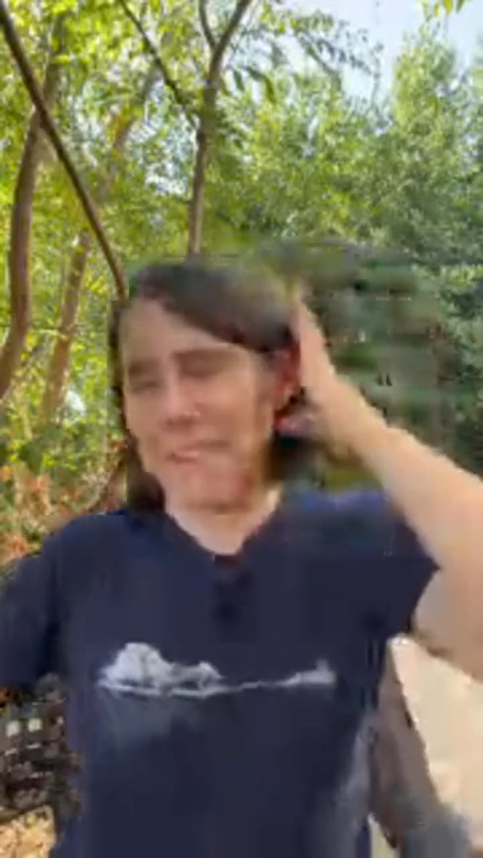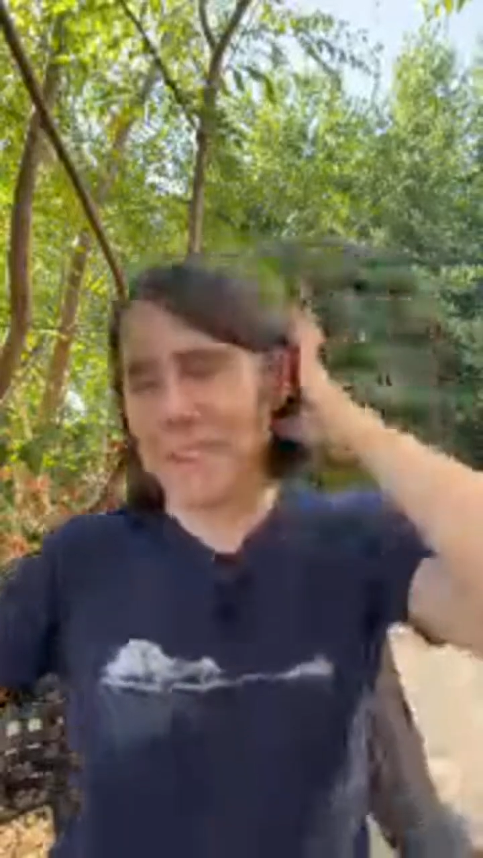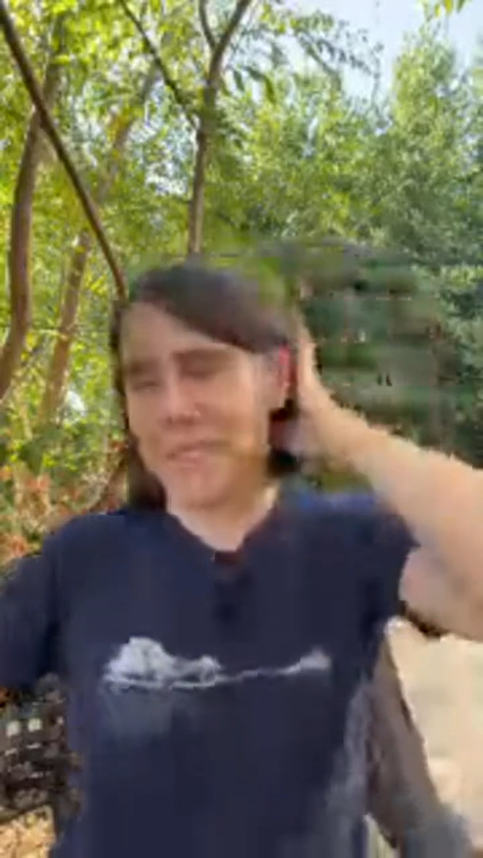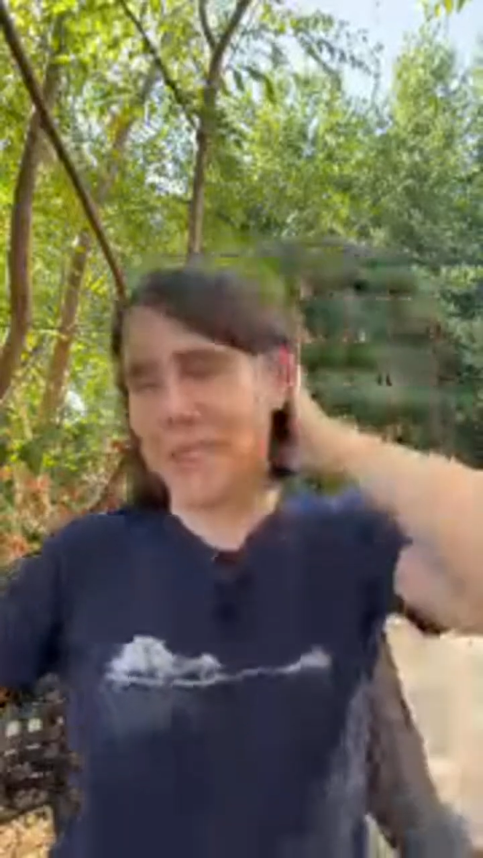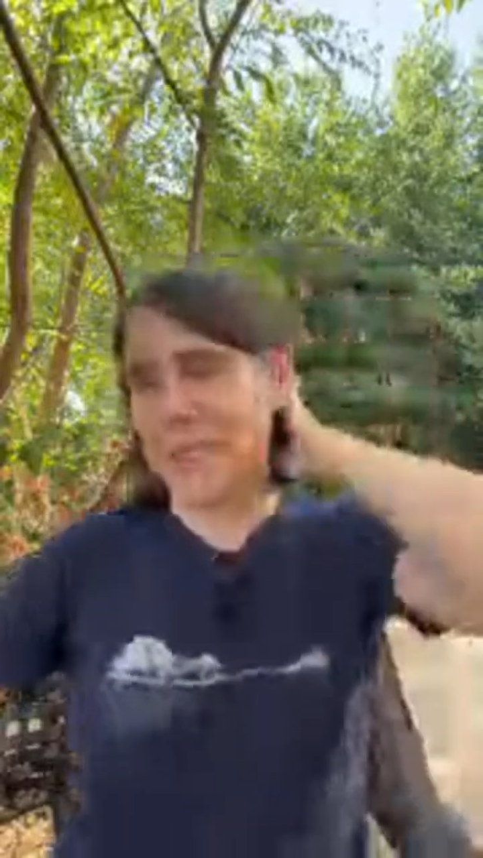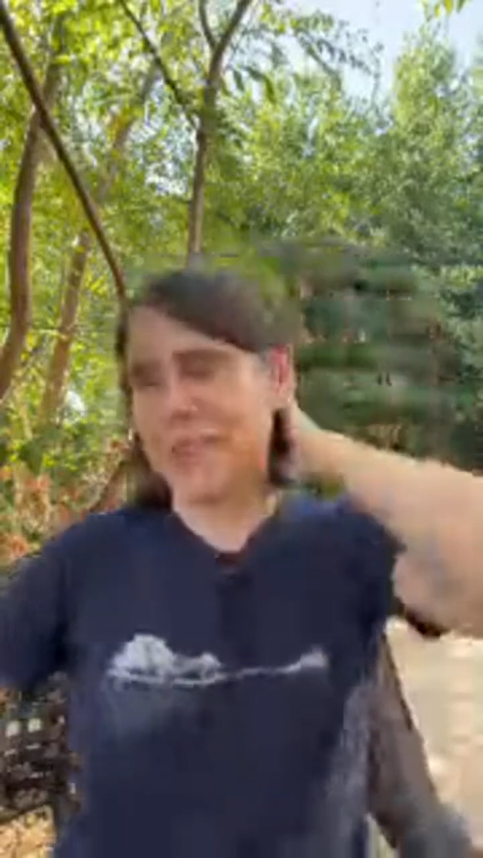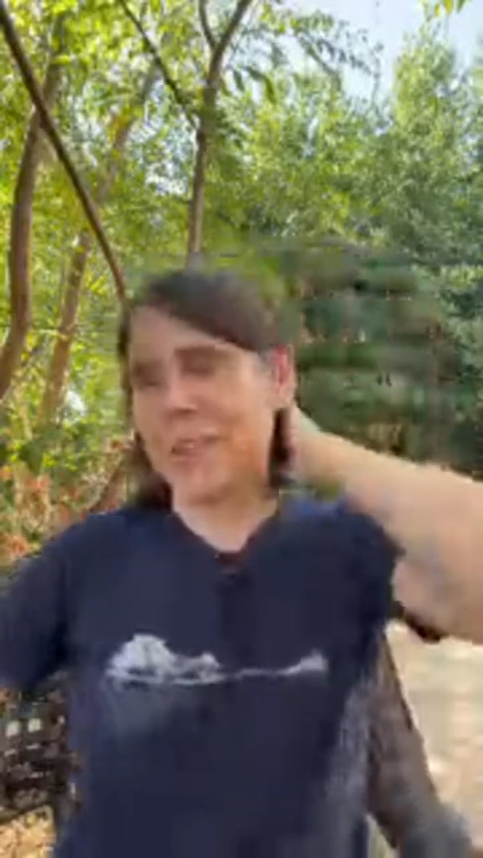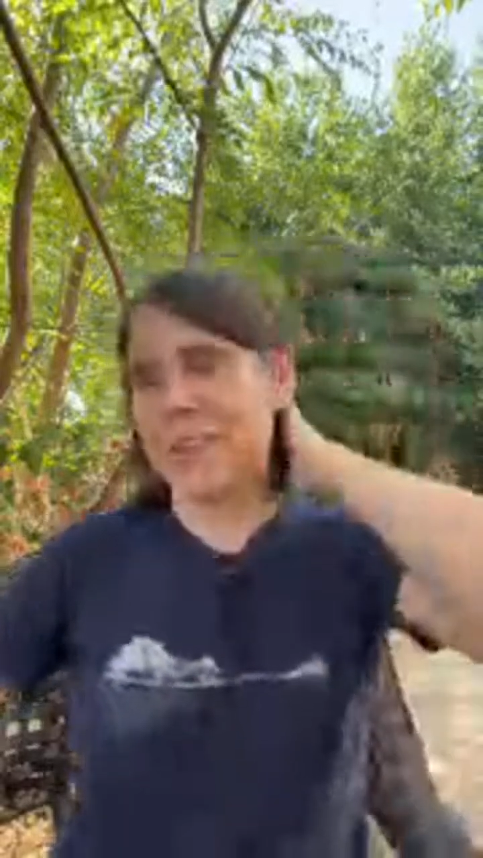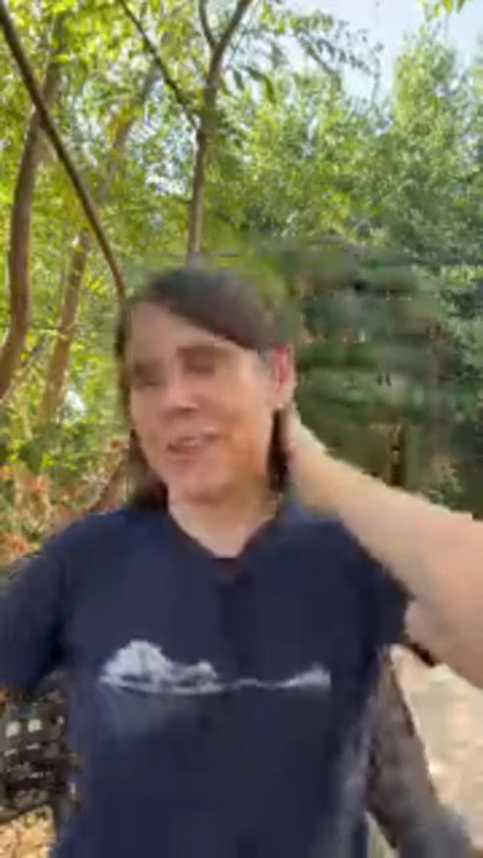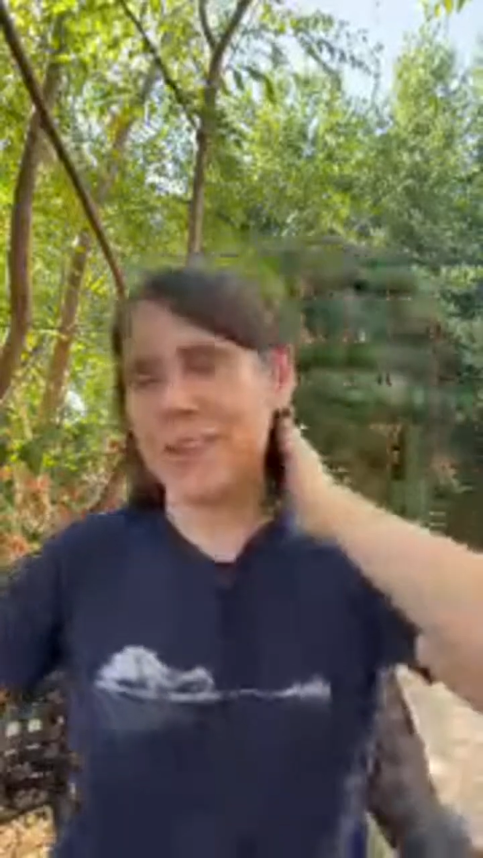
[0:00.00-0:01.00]
So like a
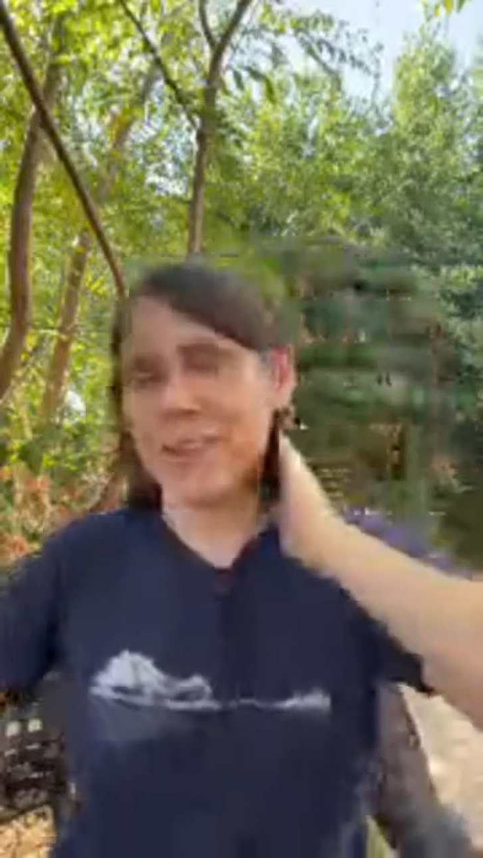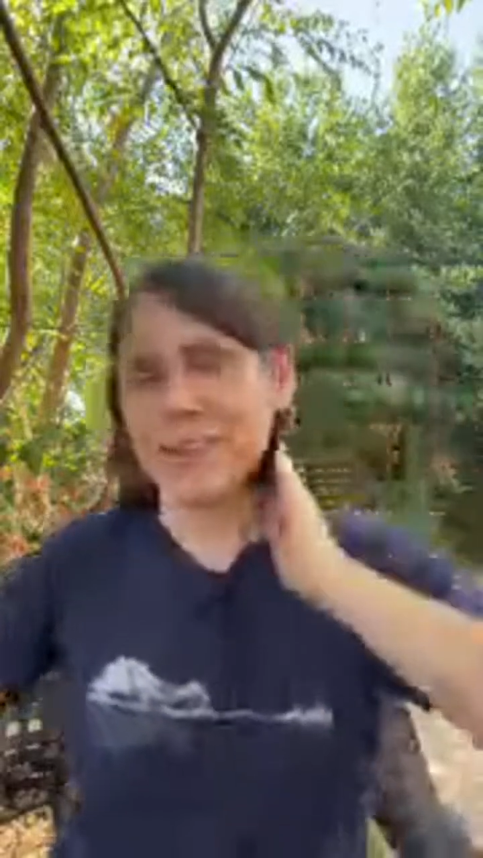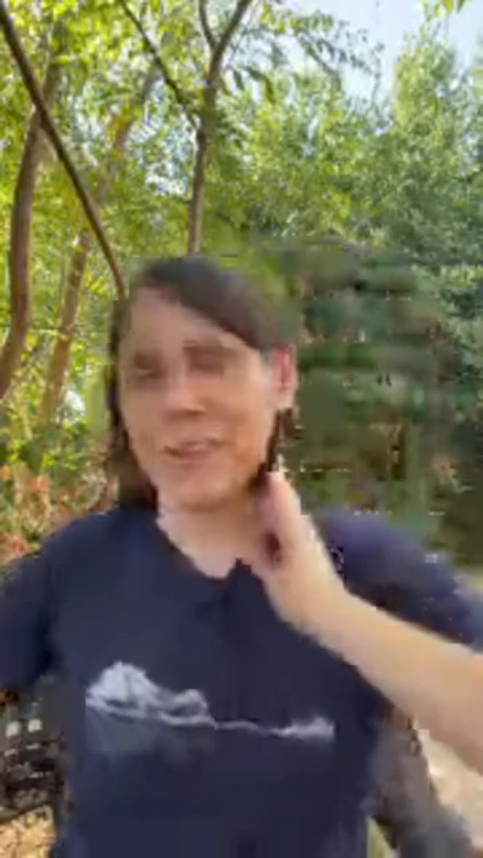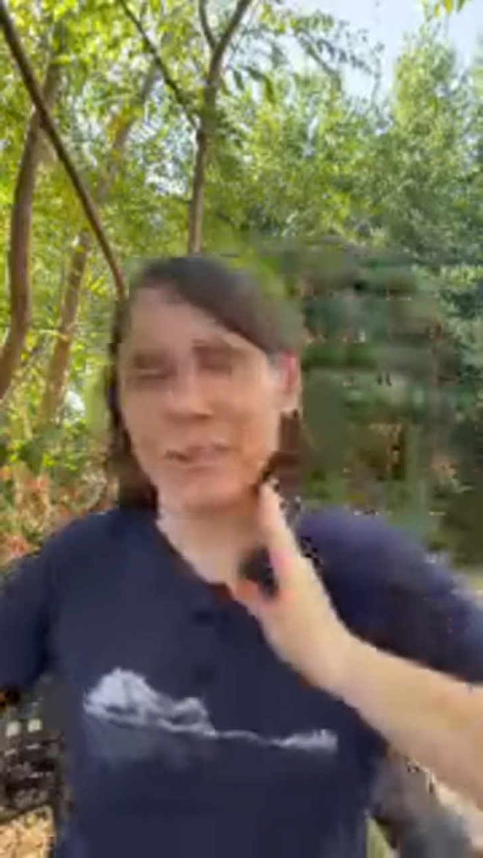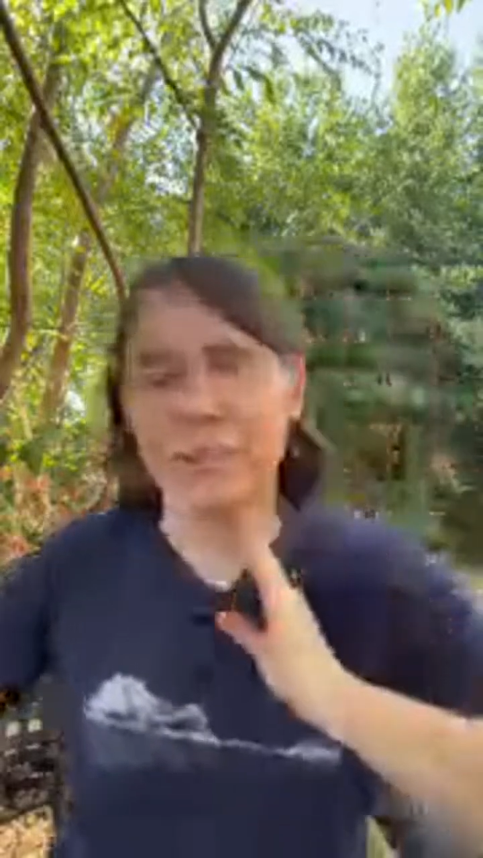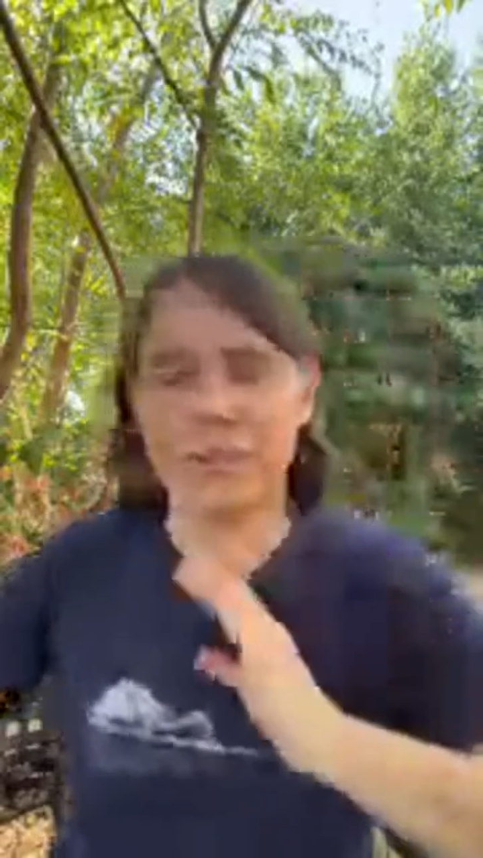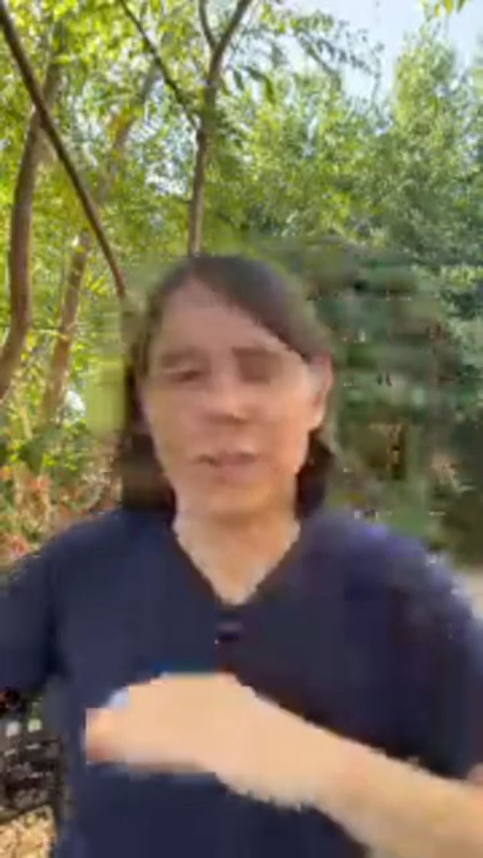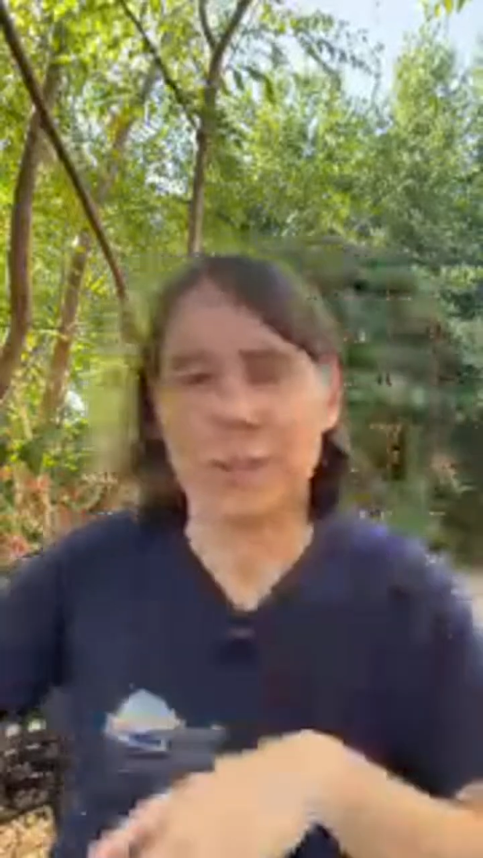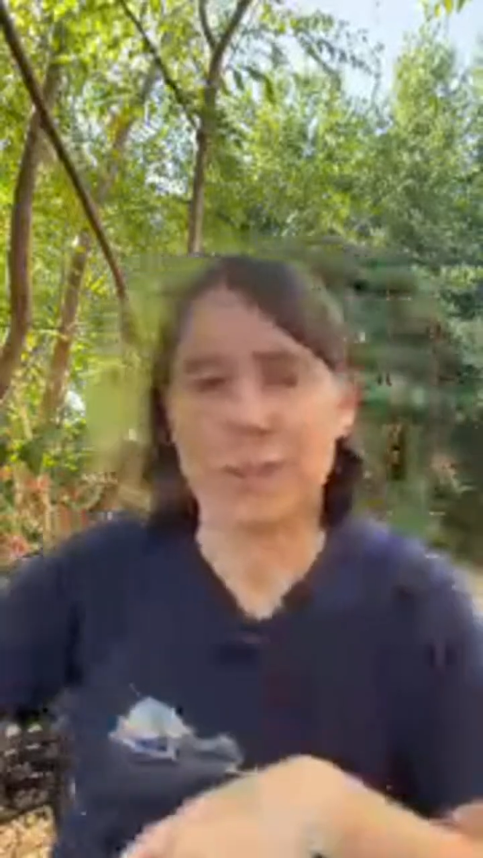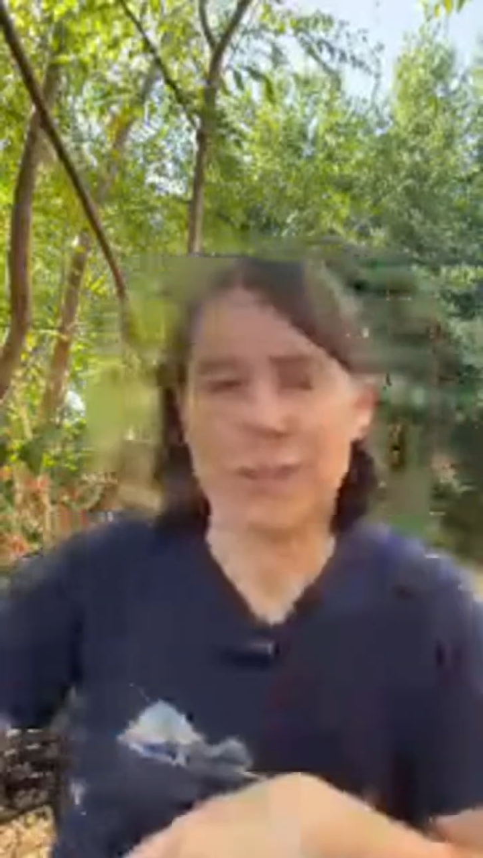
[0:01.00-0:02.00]
lot of the Tai Chi
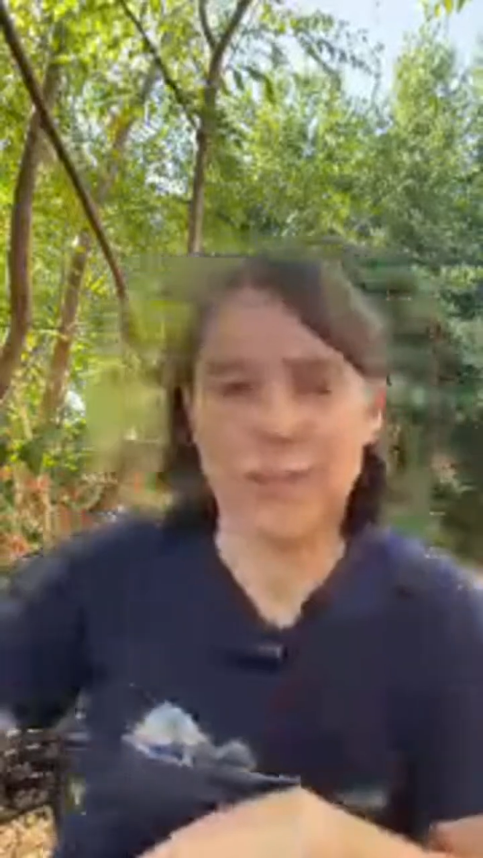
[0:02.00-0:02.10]
exercises and the